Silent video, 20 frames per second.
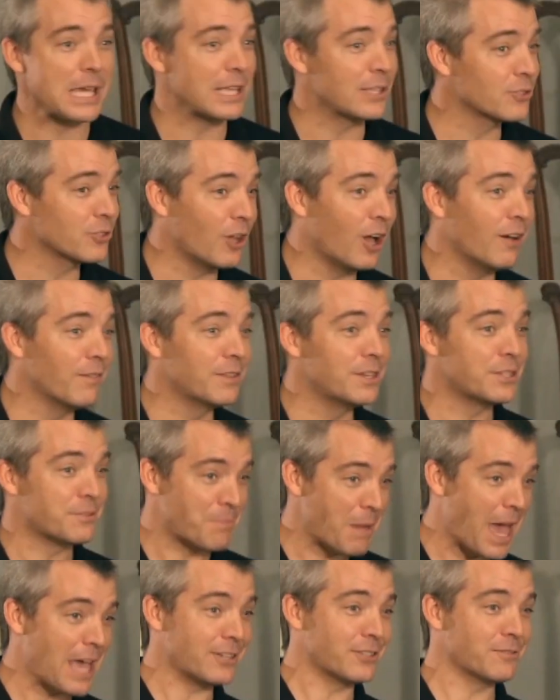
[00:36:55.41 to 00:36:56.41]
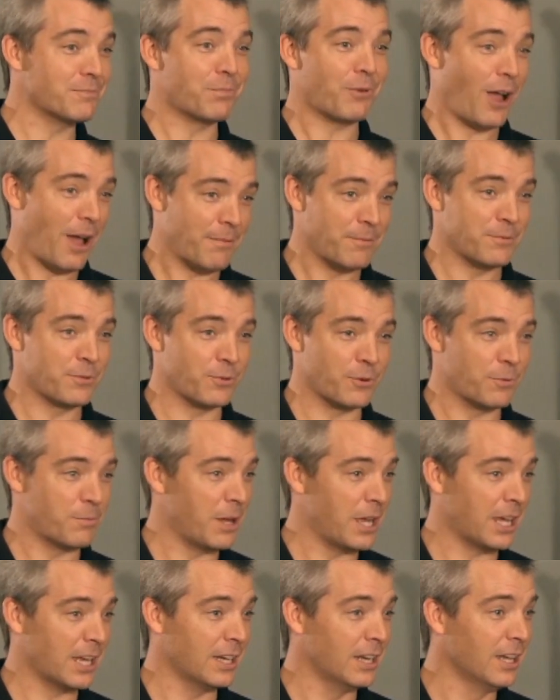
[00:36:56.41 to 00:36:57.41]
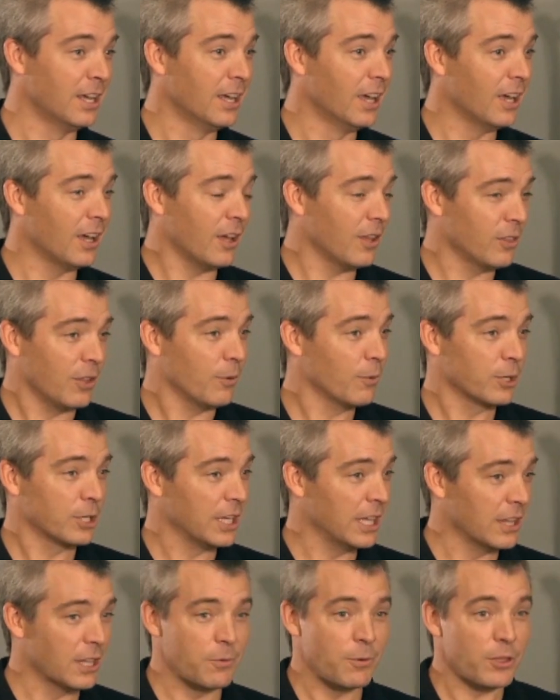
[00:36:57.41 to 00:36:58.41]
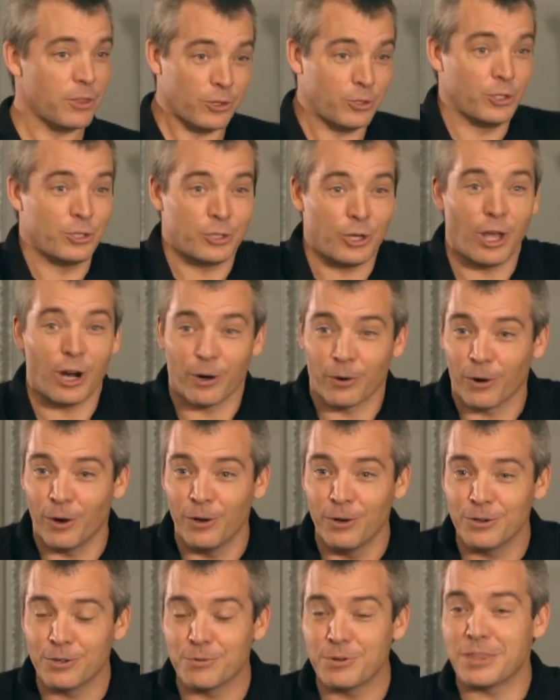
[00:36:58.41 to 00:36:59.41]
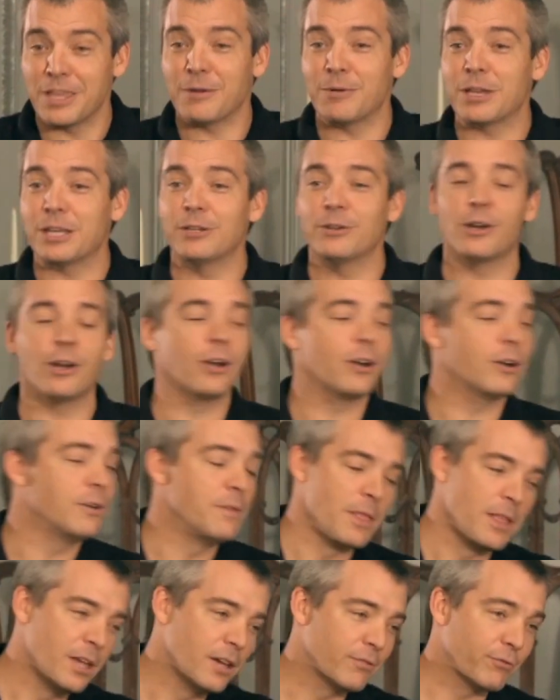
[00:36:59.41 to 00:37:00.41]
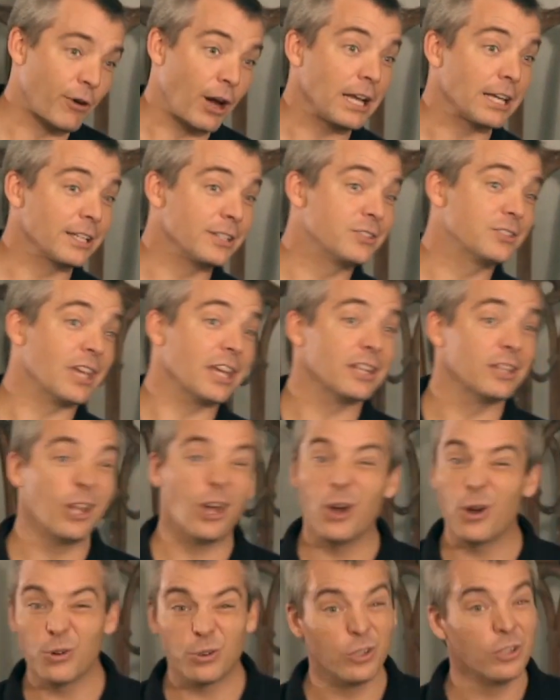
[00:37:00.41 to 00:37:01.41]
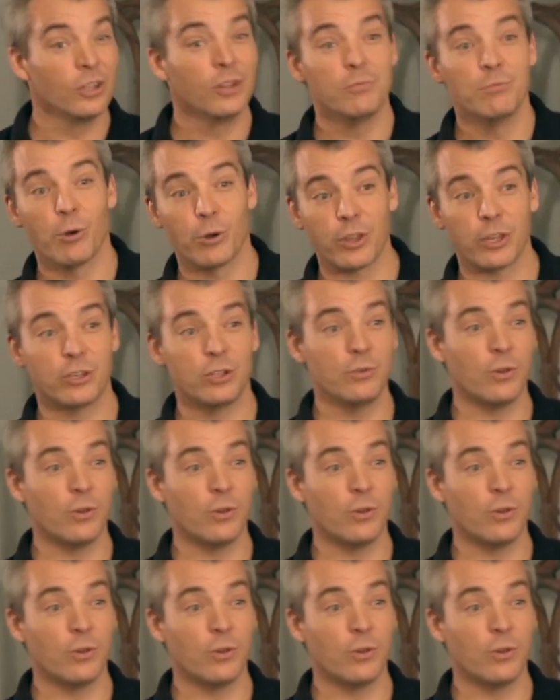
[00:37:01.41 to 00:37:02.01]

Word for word: we can solve these massive problems we're making uh, that we're dealing with just on our own? Do we think we can do it on our own? Franklin said no more than